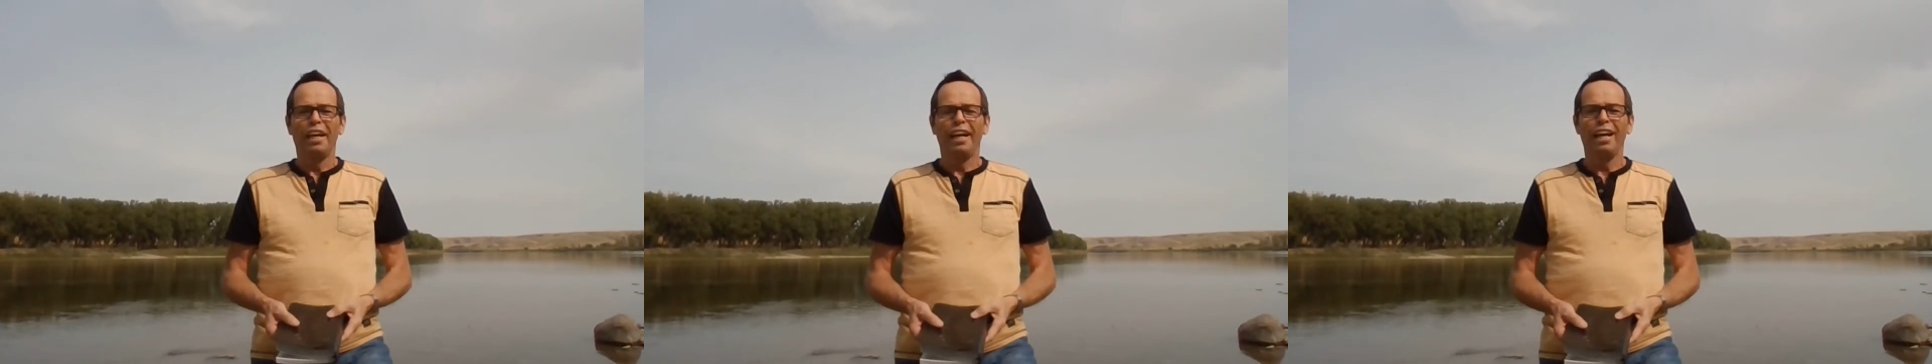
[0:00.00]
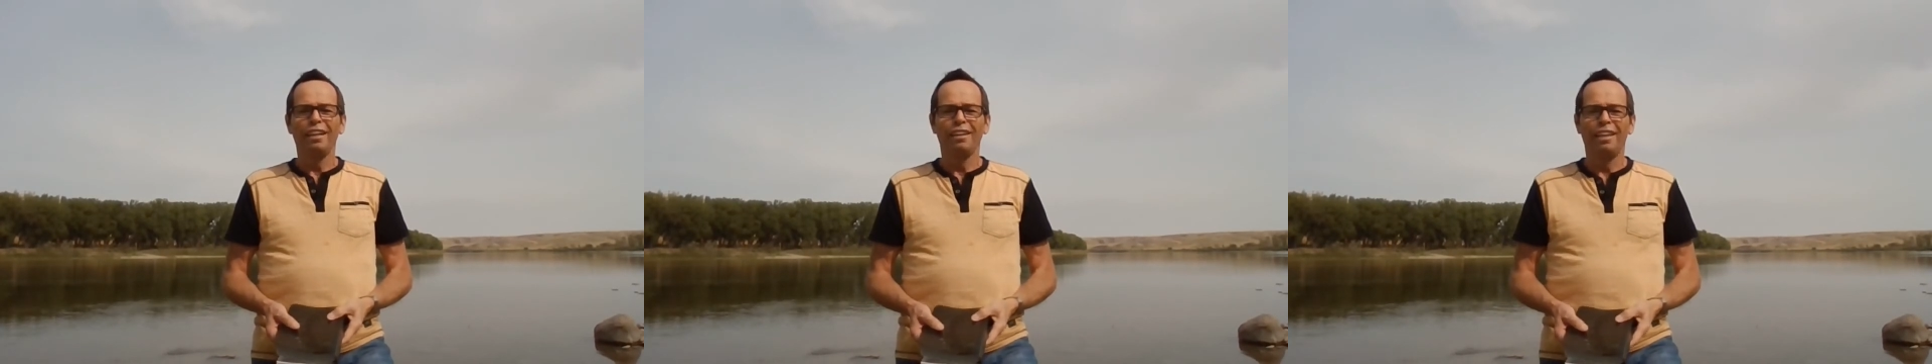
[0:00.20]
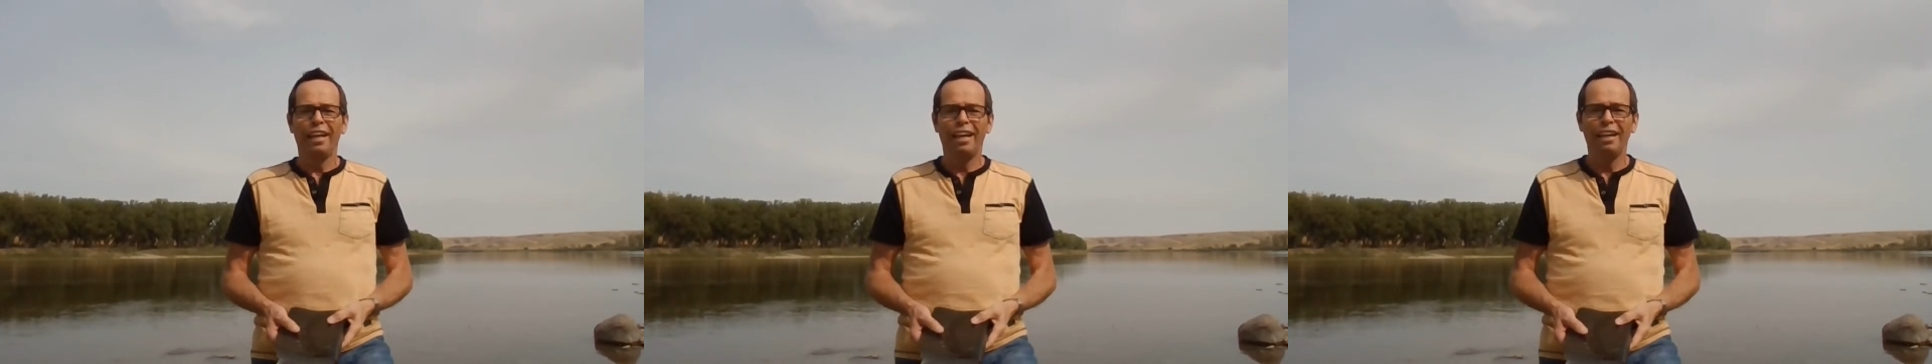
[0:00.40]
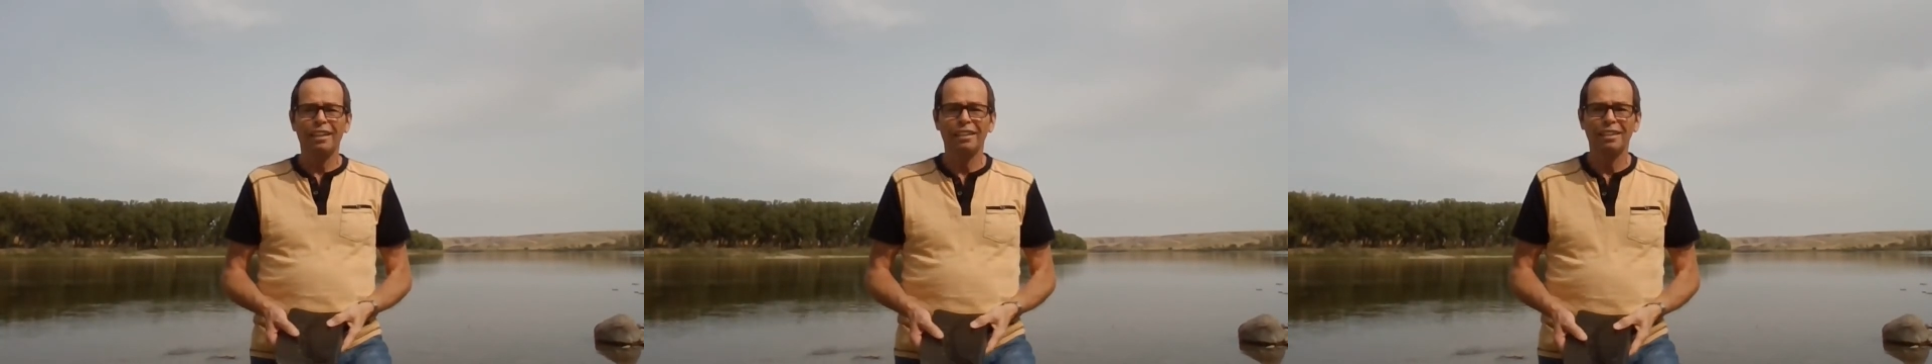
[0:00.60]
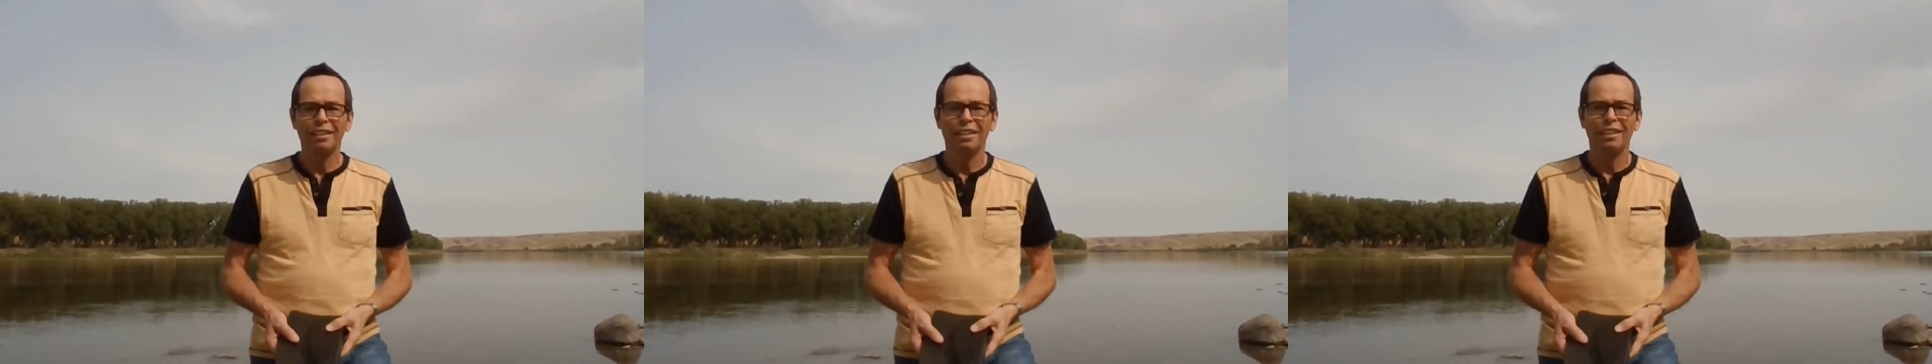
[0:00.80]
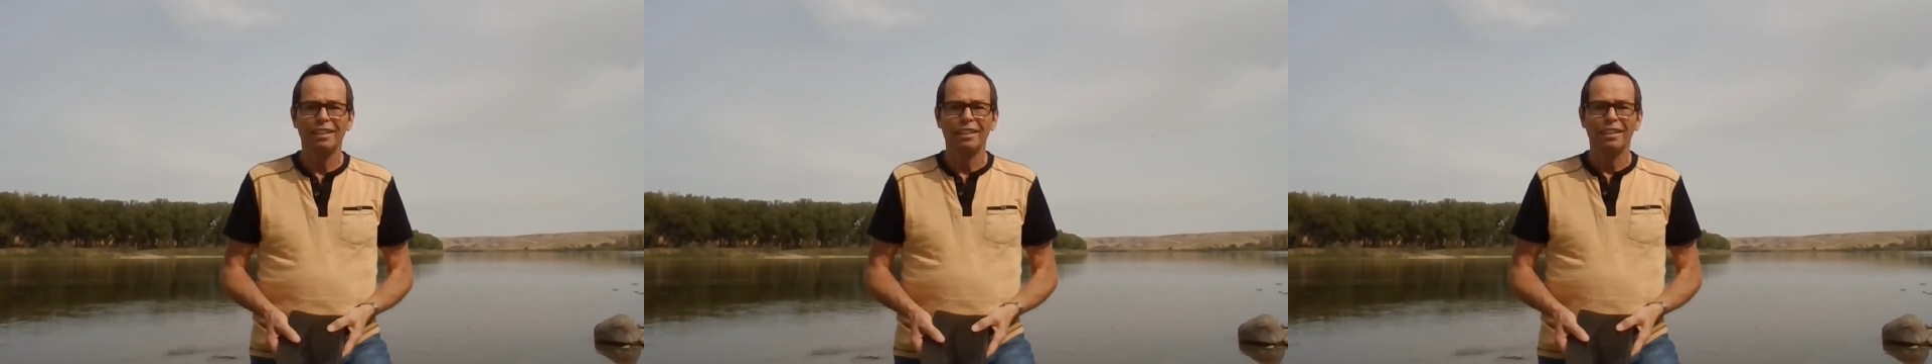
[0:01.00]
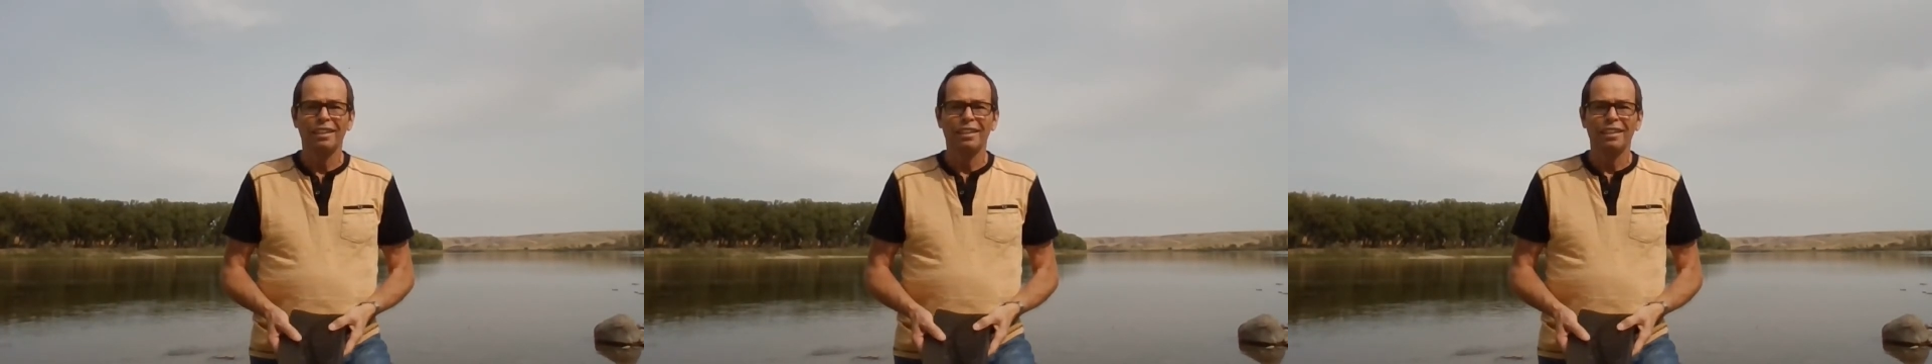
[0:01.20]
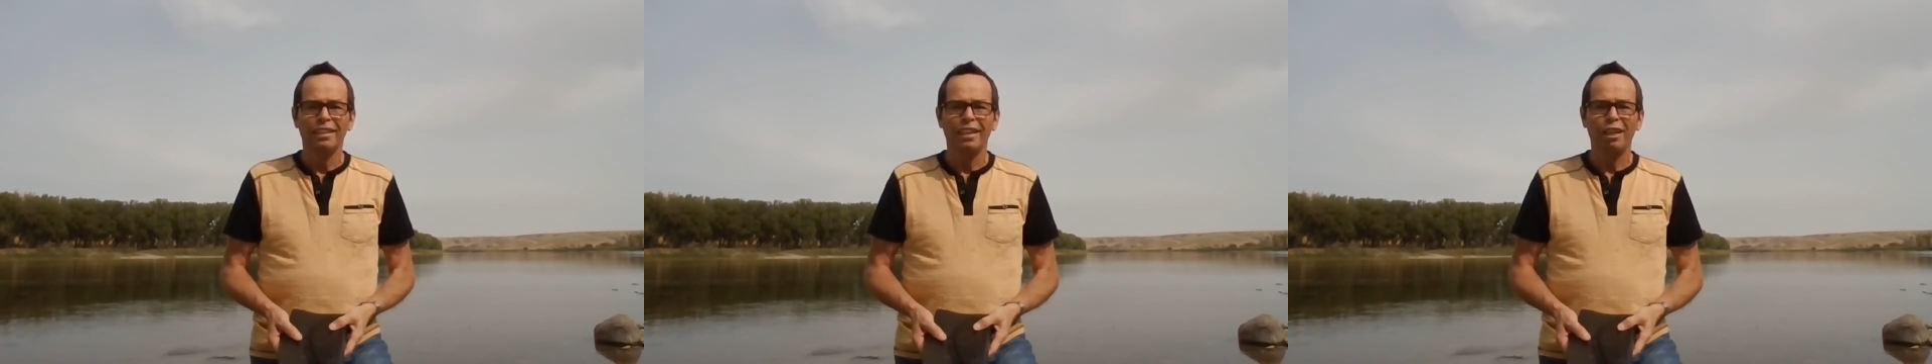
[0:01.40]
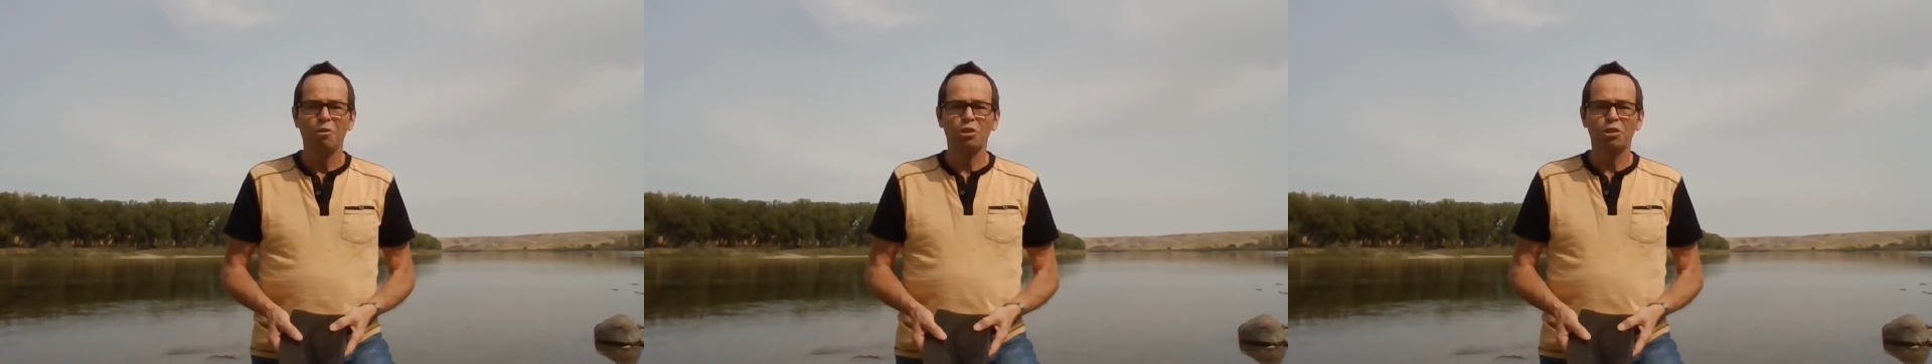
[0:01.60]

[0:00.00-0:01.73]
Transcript: And then He